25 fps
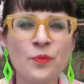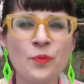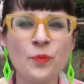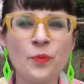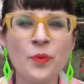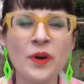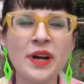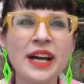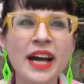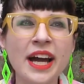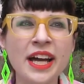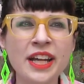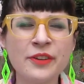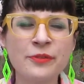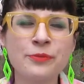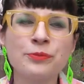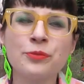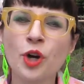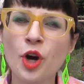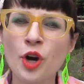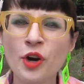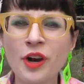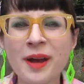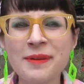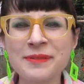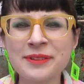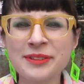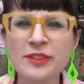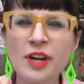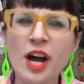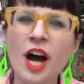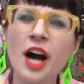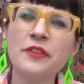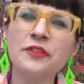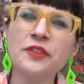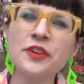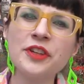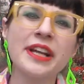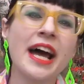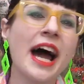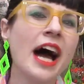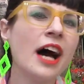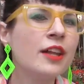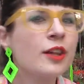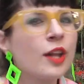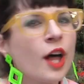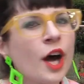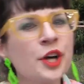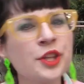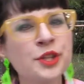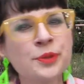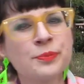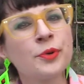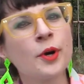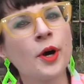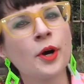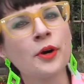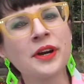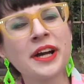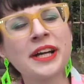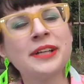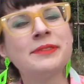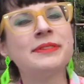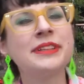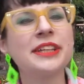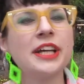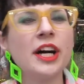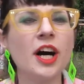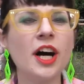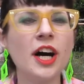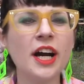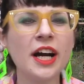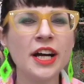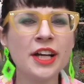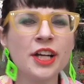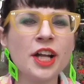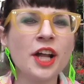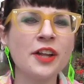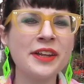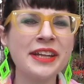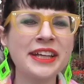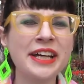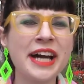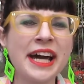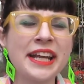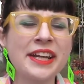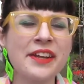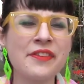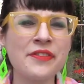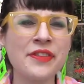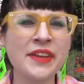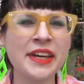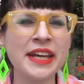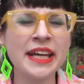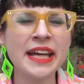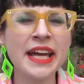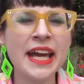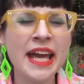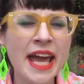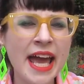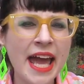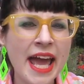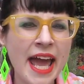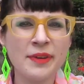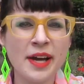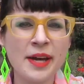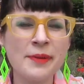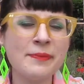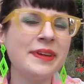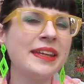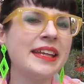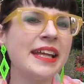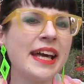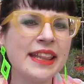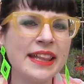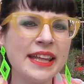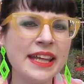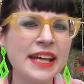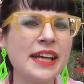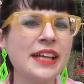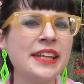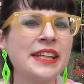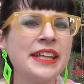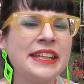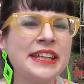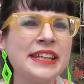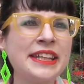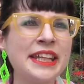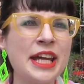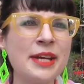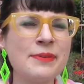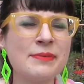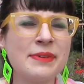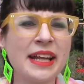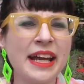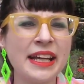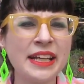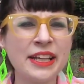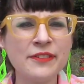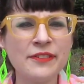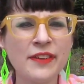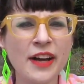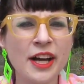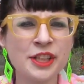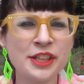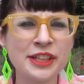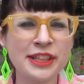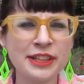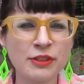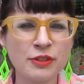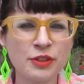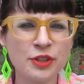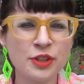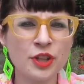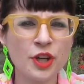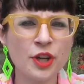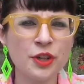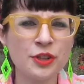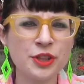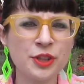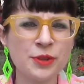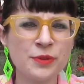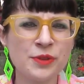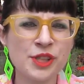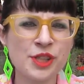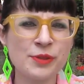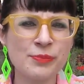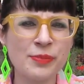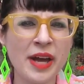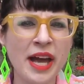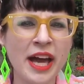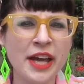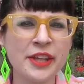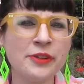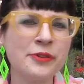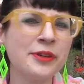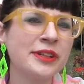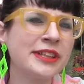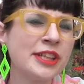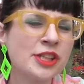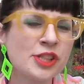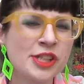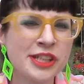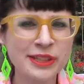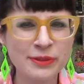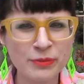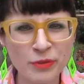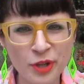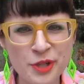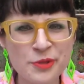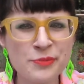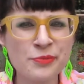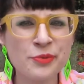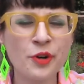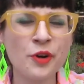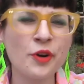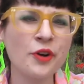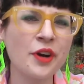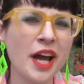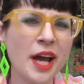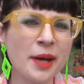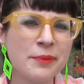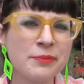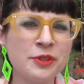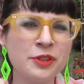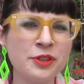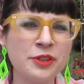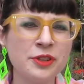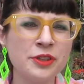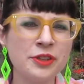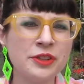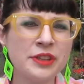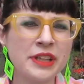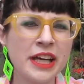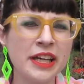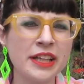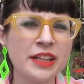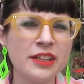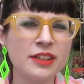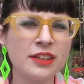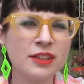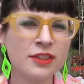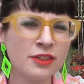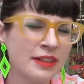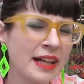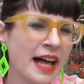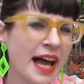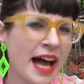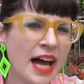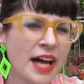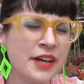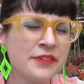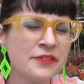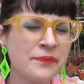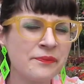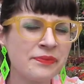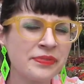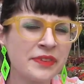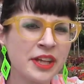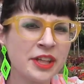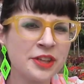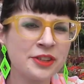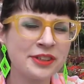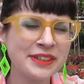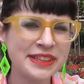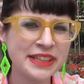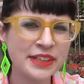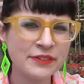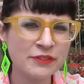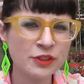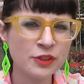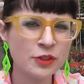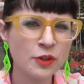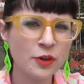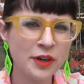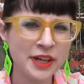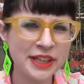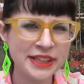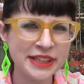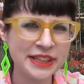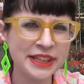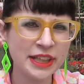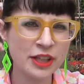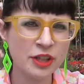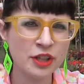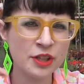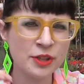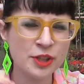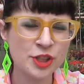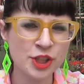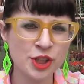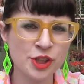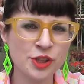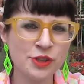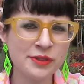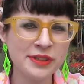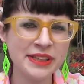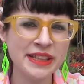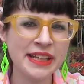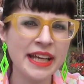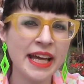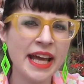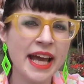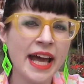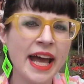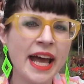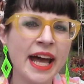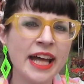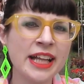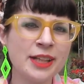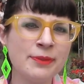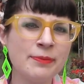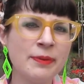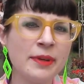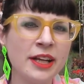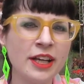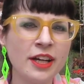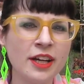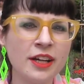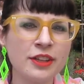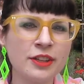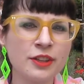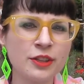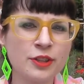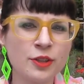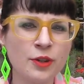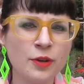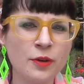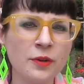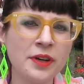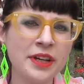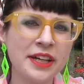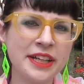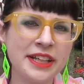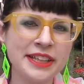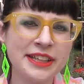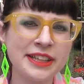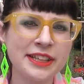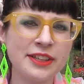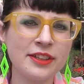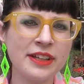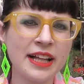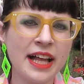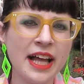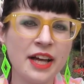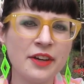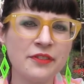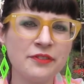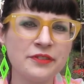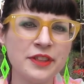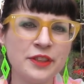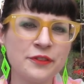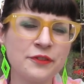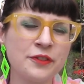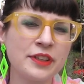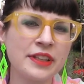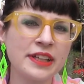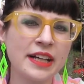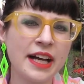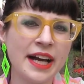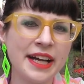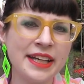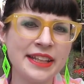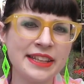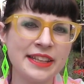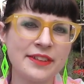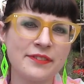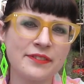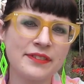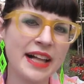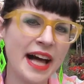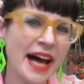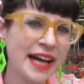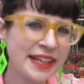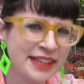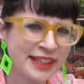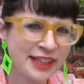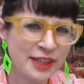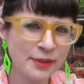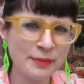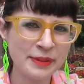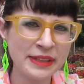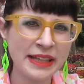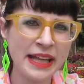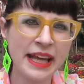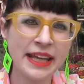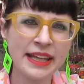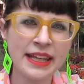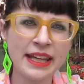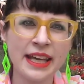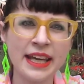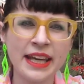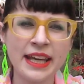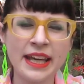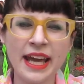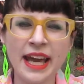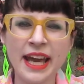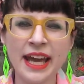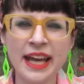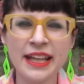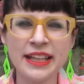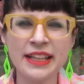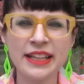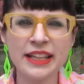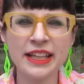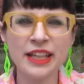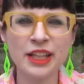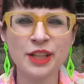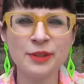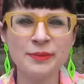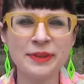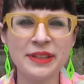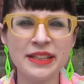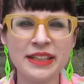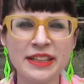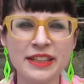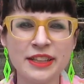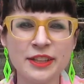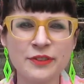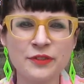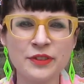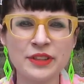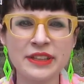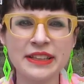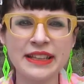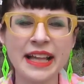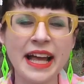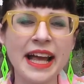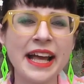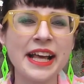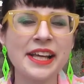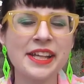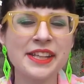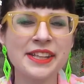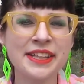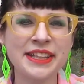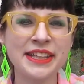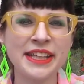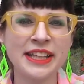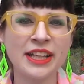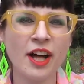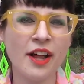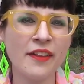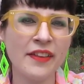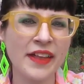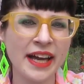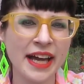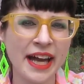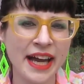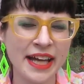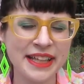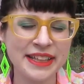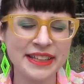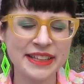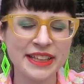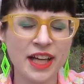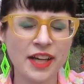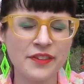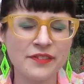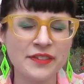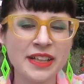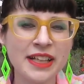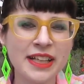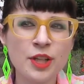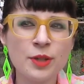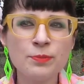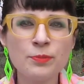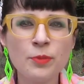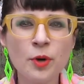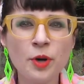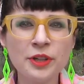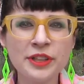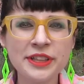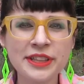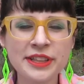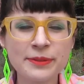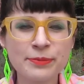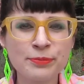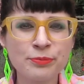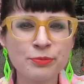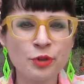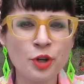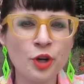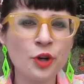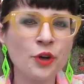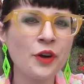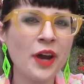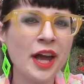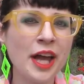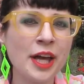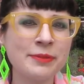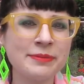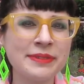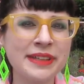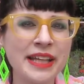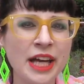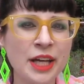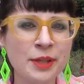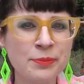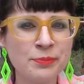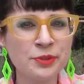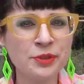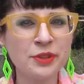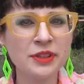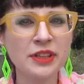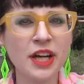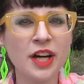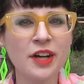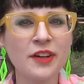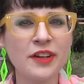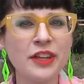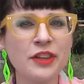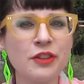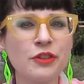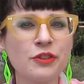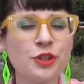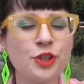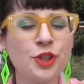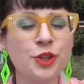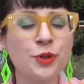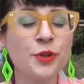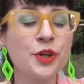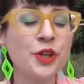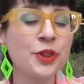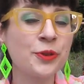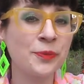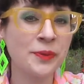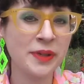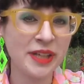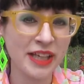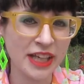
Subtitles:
what kind of programs are offered, how long the programs are, and all that kind of thing. I mean, I think it's the same at any fashion school you go to in Japan. There isn't just one program that you'll have. There's different courses that you can choose, and depending on the course, you'll have different kinds of classes you'll be taking, and it'll be different lengths and all that kind of stuff. Most programs at Bunka are either 2 or 3